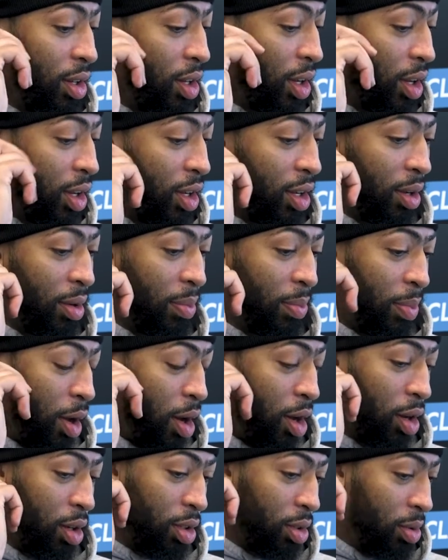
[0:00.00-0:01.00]
the
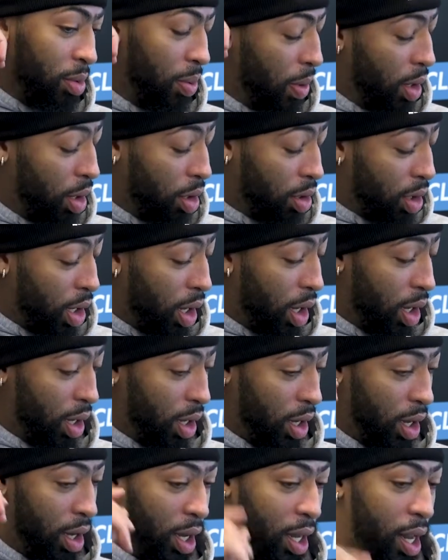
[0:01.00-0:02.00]
Paul thing
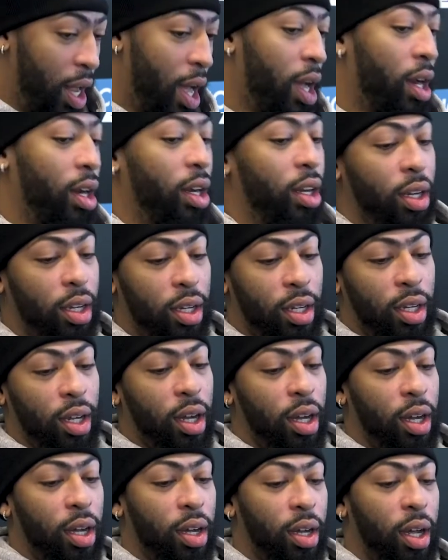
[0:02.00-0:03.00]
in Indiana,
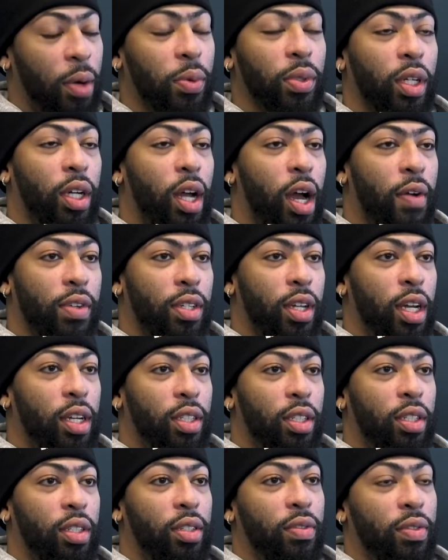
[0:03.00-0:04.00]
it was a
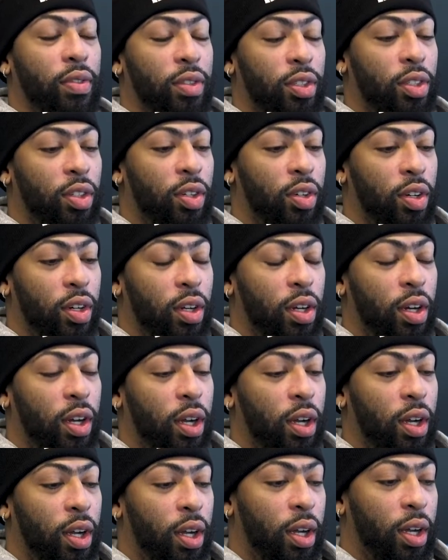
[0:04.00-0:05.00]
conversation for sure.
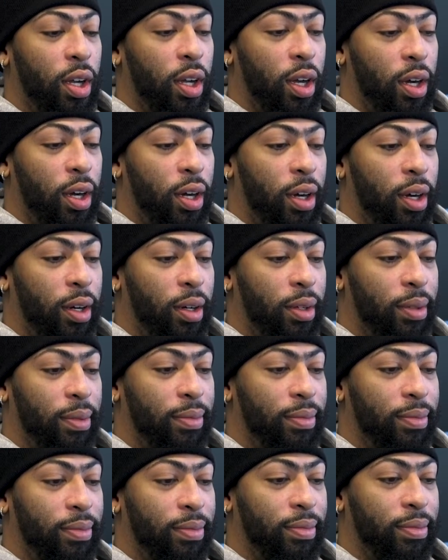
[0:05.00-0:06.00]

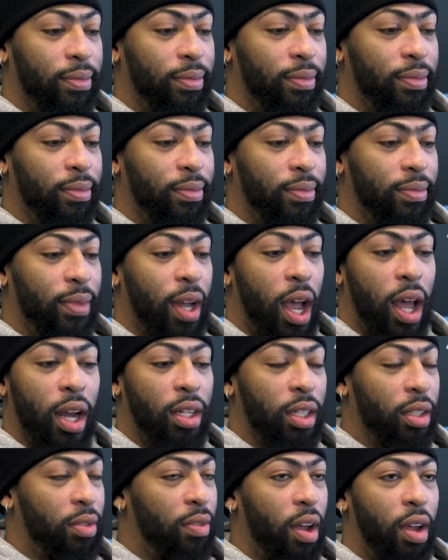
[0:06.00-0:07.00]
Kind
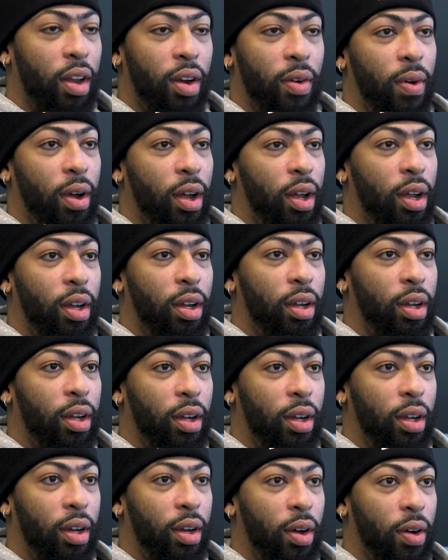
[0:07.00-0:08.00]
of just faded away.
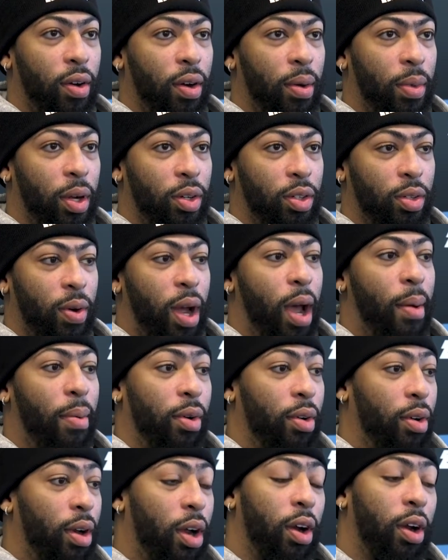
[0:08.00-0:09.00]
You know, I'm not sure what
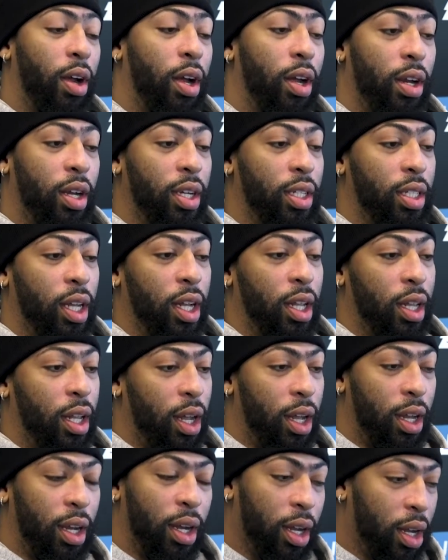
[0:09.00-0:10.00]
happened on their end. He said
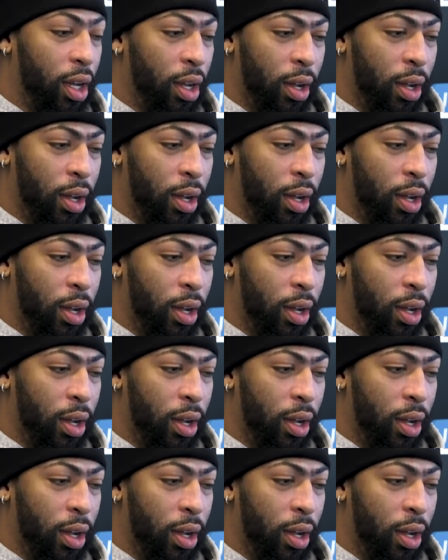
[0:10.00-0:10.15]
that